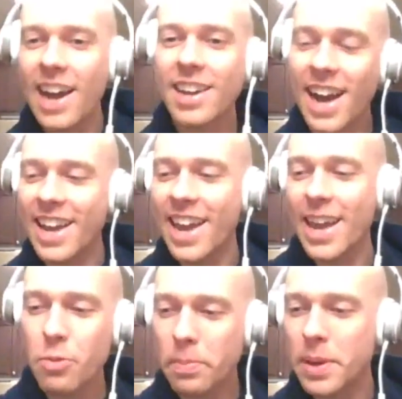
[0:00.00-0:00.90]
I
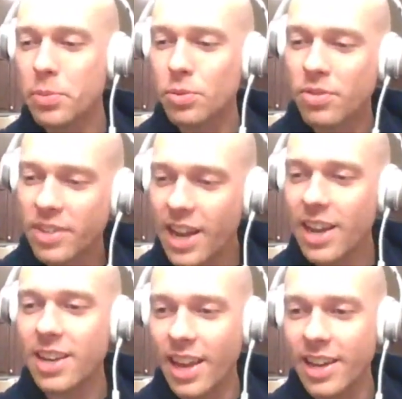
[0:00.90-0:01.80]
hate when people
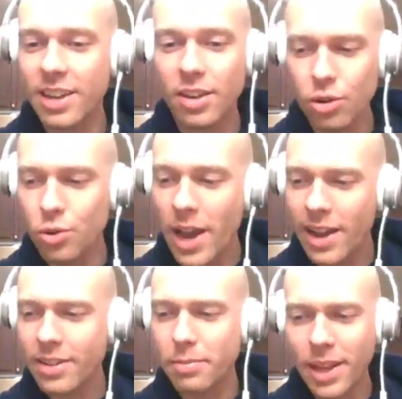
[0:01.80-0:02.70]
say like, yo, you
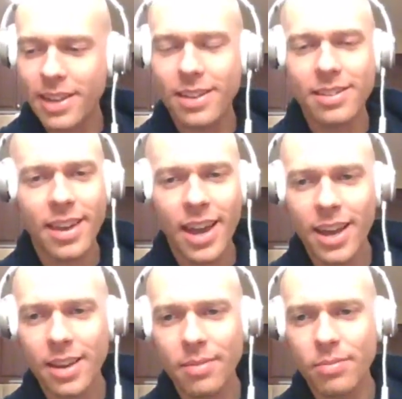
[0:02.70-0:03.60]
had to play this
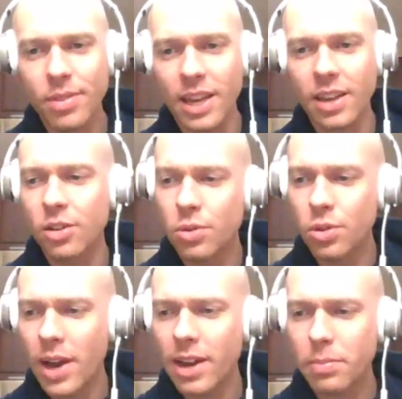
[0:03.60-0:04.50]
game, like
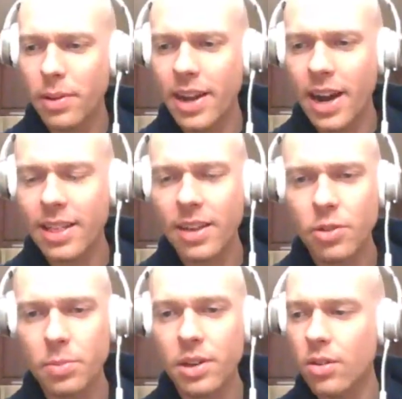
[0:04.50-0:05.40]
you had to play at a high
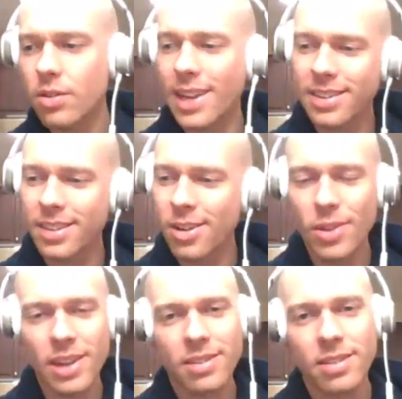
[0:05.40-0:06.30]
level to be a coach. Like,
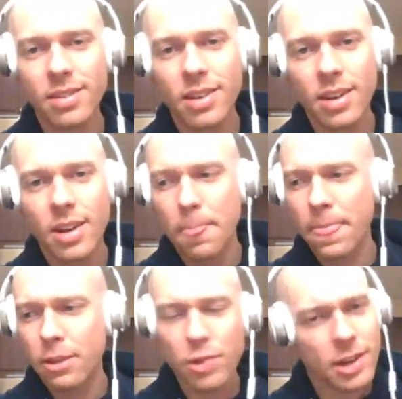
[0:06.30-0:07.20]
no,
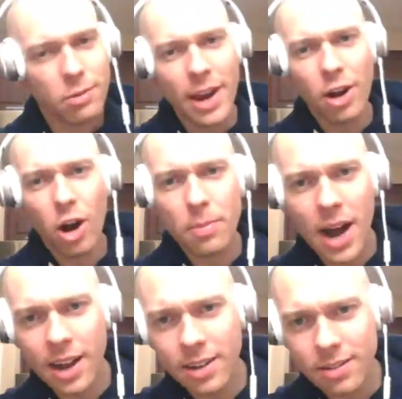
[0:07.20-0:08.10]
you think Red
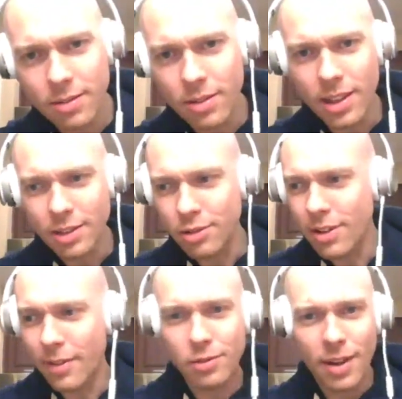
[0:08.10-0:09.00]
Auerbach?
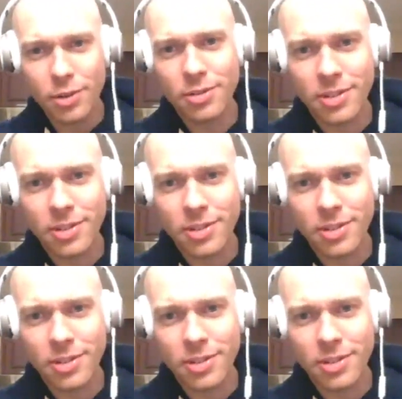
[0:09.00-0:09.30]
Have you